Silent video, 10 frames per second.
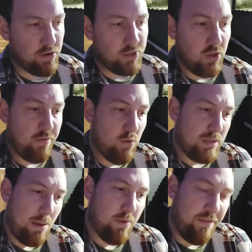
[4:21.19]
So the fuel
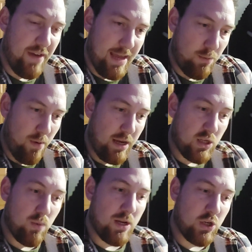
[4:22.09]
tap we fitted where you can
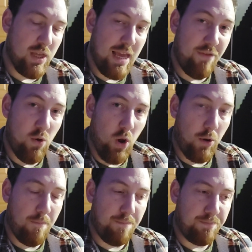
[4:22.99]
switch the fuel on
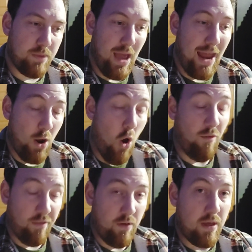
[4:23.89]
and off.